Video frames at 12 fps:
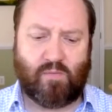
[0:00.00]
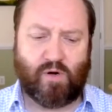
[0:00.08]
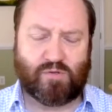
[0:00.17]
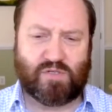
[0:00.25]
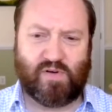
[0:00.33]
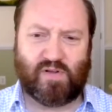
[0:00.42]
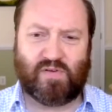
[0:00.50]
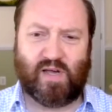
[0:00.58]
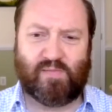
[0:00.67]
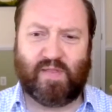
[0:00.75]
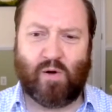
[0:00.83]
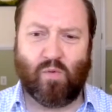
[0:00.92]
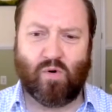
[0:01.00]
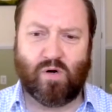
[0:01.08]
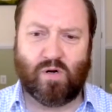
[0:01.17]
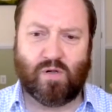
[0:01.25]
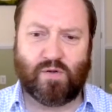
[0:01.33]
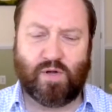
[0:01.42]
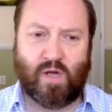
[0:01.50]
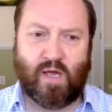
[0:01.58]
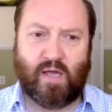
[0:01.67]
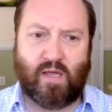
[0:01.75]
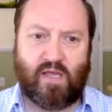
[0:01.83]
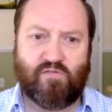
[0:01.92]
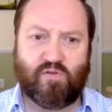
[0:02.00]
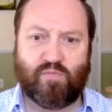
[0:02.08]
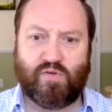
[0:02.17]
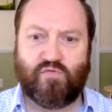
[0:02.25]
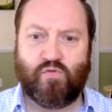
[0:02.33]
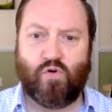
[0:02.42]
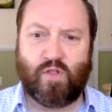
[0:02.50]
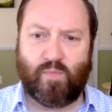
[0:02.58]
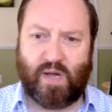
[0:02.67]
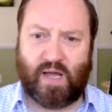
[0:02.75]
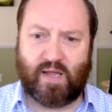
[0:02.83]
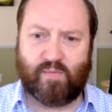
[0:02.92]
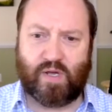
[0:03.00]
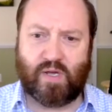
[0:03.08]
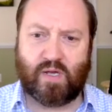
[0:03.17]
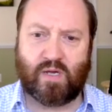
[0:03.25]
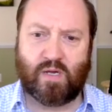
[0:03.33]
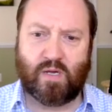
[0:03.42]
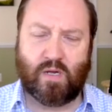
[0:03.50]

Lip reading: most of our time in that world, even before the pandemic,